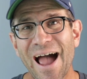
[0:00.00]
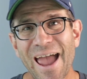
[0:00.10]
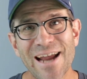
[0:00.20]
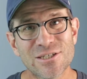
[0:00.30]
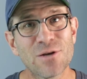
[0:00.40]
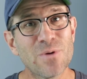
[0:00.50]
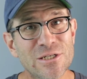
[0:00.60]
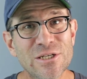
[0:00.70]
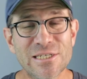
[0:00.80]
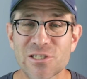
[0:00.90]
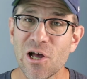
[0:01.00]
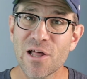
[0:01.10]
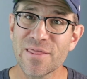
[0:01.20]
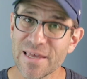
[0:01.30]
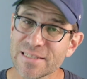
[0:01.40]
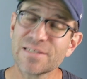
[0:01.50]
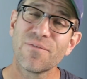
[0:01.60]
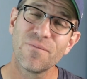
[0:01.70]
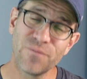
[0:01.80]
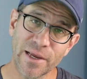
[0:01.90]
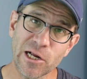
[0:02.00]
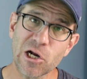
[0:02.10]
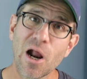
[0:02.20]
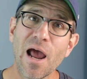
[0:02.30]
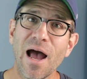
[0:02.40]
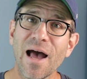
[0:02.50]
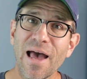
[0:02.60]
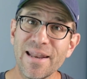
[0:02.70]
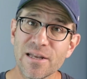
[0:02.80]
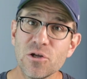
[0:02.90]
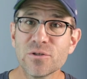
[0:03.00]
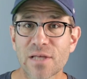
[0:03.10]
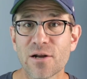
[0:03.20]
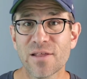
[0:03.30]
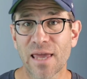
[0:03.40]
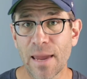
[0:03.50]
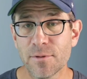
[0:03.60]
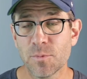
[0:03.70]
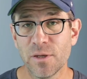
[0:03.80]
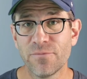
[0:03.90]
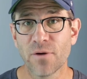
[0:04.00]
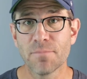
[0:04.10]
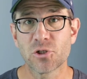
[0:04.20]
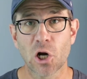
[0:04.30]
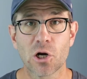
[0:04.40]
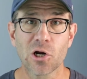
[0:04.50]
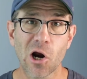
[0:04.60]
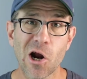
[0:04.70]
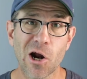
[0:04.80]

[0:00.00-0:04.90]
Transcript: uh, I actually originally saw this figure uh, in a newsletter that came to me from Chart